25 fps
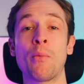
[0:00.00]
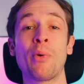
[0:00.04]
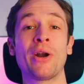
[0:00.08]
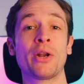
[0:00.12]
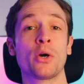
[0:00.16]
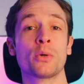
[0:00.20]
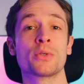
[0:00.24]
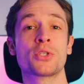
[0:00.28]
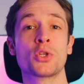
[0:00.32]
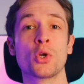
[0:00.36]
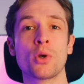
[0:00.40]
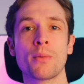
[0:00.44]
And when
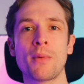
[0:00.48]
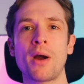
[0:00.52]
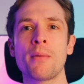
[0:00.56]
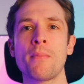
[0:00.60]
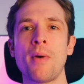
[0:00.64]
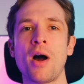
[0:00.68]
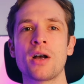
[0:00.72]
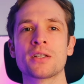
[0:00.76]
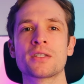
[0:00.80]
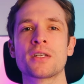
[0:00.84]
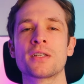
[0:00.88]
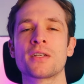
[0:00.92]
I was doing my
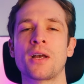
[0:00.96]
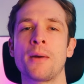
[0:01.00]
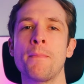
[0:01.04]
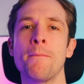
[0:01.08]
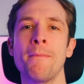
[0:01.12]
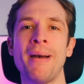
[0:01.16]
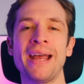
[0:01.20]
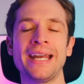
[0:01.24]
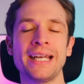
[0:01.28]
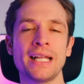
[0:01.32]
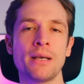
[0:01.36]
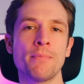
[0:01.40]
master's, I
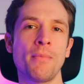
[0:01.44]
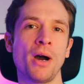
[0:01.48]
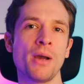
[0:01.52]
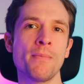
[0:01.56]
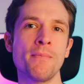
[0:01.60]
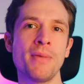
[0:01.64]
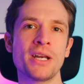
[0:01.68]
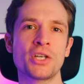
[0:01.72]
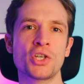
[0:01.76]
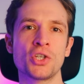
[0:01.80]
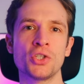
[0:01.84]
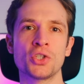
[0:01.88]
made it my
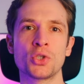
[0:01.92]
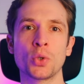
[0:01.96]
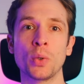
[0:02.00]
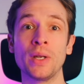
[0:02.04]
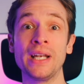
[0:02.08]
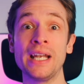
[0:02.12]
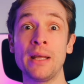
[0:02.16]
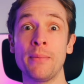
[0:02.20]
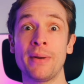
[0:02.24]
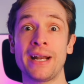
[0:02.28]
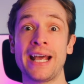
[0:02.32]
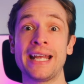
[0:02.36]
mission to
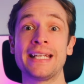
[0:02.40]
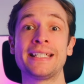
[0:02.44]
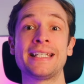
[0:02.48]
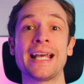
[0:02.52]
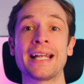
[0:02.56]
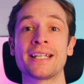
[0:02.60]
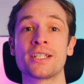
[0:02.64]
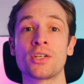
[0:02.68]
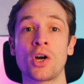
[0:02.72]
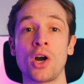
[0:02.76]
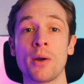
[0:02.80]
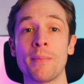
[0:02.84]
eliminate
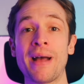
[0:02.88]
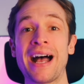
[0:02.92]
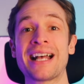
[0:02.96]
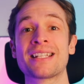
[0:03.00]
dead time